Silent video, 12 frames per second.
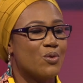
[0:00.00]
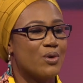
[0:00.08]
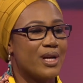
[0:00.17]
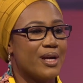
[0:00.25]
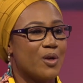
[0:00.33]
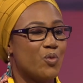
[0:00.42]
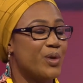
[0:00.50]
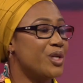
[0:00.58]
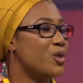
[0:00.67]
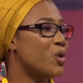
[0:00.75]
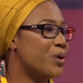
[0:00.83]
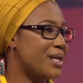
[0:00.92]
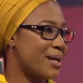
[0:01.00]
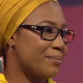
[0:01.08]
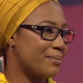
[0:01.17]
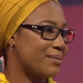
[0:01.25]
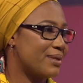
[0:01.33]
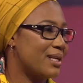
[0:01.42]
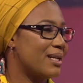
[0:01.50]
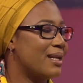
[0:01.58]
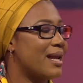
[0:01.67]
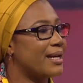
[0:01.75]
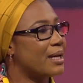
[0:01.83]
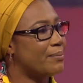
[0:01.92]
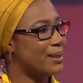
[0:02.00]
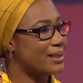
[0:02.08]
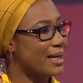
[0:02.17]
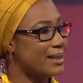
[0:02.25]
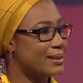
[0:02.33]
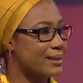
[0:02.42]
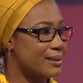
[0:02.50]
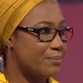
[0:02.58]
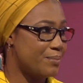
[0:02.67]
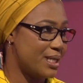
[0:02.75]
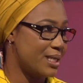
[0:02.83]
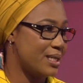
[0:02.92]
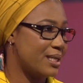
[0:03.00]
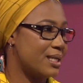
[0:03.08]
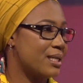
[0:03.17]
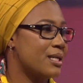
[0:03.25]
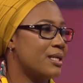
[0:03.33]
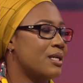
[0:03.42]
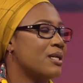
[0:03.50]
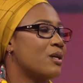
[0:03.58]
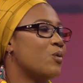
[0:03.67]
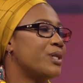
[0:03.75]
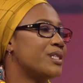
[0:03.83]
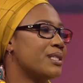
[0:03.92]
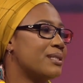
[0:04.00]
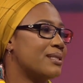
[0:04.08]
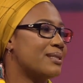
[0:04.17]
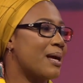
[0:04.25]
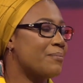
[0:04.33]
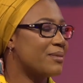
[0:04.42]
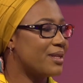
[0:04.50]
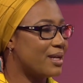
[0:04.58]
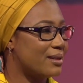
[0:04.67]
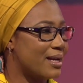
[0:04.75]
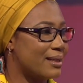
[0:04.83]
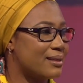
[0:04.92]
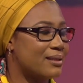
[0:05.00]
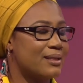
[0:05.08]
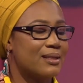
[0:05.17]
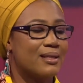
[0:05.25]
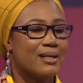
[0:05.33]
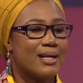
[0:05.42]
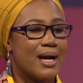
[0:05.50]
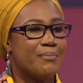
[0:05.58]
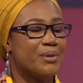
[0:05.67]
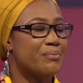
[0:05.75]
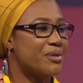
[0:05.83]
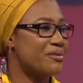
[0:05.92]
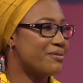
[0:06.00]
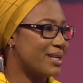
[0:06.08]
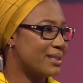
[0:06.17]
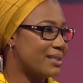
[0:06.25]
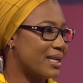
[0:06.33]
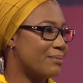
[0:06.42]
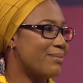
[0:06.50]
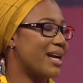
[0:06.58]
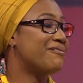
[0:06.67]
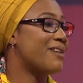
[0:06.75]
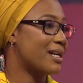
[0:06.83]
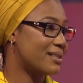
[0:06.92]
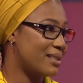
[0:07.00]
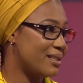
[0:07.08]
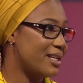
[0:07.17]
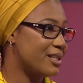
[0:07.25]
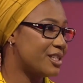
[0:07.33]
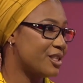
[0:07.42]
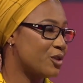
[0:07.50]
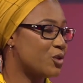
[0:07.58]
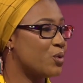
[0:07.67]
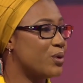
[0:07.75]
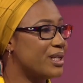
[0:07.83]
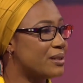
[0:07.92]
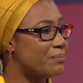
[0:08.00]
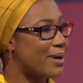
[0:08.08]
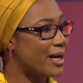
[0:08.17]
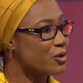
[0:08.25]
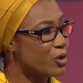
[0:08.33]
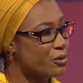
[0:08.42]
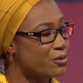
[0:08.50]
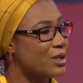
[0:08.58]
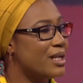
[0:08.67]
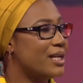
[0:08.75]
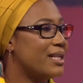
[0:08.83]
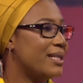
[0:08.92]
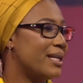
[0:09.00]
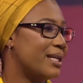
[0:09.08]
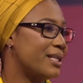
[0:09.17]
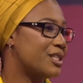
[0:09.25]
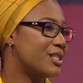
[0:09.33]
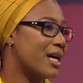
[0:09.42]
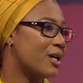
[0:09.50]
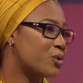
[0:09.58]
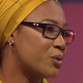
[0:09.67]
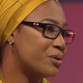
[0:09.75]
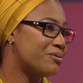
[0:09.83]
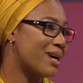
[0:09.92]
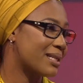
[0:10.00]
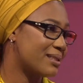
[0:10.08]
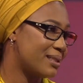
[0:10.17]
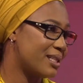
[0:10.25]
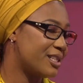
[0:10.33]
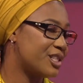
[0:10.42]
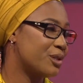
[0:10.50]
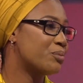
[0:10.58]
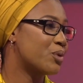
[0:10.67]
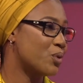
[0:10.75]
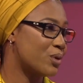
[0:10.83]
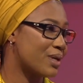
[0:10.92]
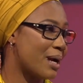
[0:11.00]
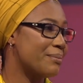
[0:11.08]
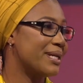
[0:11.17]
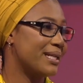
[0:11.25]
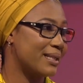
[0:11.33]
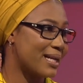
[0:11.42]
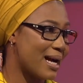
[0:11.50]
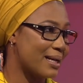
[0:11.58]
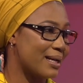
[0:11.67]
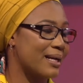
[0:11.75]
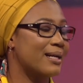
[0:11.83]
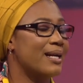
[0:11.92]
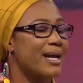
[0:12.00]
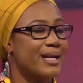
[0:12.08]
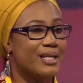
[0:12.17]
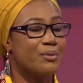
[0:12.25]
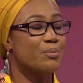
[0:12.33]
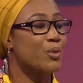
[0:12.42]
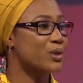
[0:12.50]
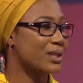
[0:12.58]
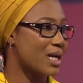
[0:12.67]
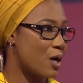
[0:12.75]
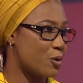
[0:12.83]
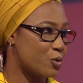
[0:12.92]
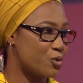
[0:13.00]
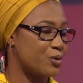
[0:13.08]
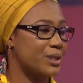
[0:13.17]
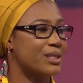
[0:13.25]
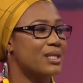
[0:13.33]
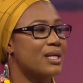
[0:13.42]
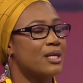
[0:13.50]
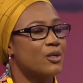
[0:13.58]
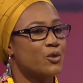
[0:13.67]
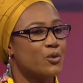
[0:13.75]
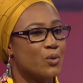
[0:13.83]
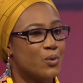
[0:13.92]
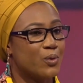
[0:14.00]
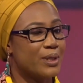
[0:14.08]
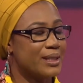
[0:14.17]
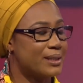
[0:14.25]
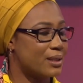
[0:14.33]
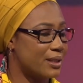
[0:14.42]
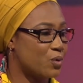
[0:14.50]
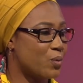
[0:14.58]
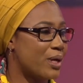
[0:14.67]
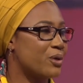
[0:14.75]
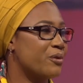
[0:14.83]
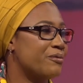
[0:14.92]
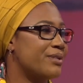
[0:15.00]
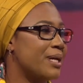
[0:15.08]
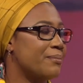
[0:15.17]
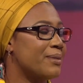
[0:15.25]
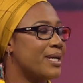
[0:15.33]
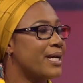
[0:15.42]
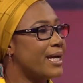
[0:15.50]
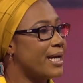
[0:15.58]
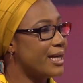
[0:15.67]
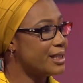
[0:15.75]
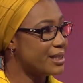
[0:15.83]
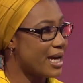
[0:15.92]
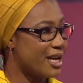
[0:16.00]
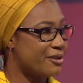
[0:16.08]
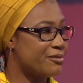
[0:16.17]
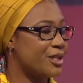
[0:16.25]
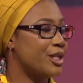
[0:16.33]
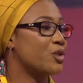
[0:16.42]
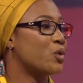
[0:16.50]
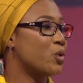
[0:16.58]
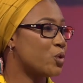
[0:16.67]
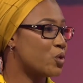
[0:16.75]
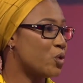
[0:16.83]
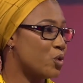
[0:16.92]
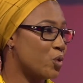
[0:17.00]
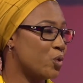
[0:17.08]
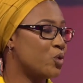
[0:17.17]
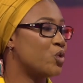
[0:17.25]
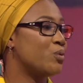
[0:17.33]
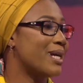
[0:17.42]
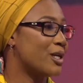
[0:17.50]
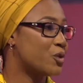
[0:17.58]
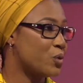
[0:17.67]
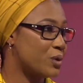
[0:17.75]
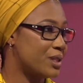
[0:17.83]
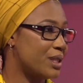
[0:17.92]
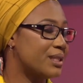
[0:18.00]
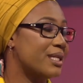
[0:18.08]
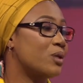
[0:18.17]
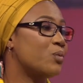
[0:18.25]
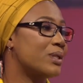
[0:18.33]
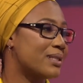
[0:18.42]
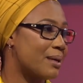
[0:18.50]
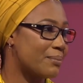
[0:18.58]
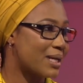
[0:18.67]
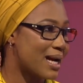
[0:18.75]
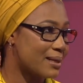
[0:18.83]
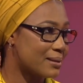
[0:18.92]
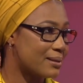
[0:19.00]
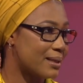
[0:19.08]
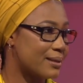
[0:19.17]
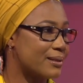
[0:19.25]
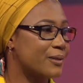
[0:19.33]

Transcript: we know them, like hepatitis B, which is something that can be prevented by vaccination. So it's part of the childhood vaccination program in Ghana and in most countries. So it's one of them. HIV is also known to be associated with some cancers.